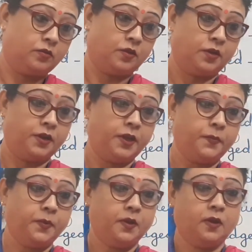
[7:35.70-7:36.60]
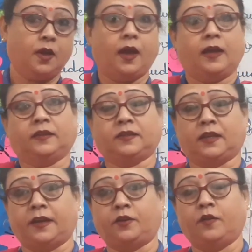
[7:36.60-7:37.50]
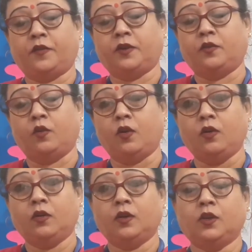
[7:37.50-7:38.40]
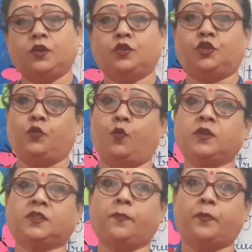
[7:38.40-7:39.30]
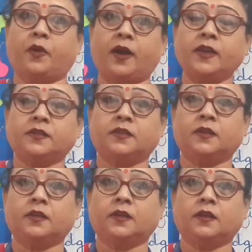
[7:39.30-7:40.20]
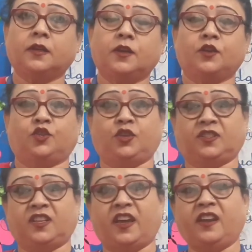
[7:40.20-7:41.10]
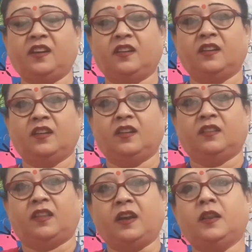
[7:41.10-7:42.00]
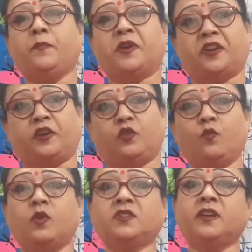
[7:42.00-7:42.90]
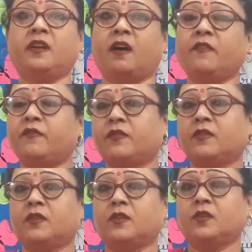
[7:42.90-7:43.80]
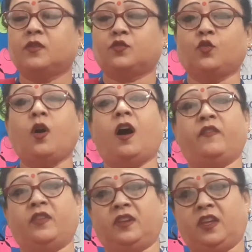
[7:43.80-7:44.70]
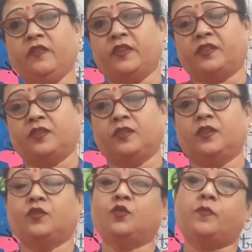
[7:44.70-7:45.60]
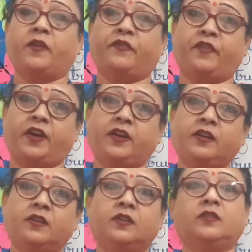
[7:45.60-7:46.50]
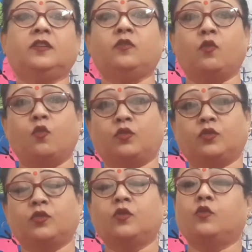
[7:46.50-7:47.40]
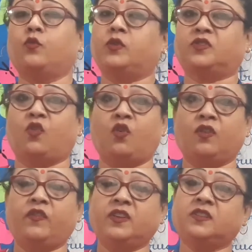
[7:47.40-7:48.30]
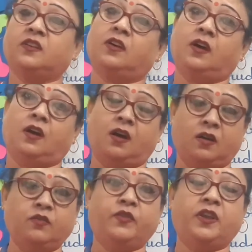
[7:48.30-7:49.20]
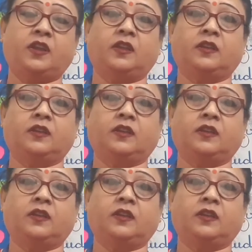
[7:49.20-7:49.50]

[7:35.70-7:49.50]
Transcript: turnip at the side of her door, she was surprised. She said that the potato was enough so I will give it to my friend the goat who is always hungry.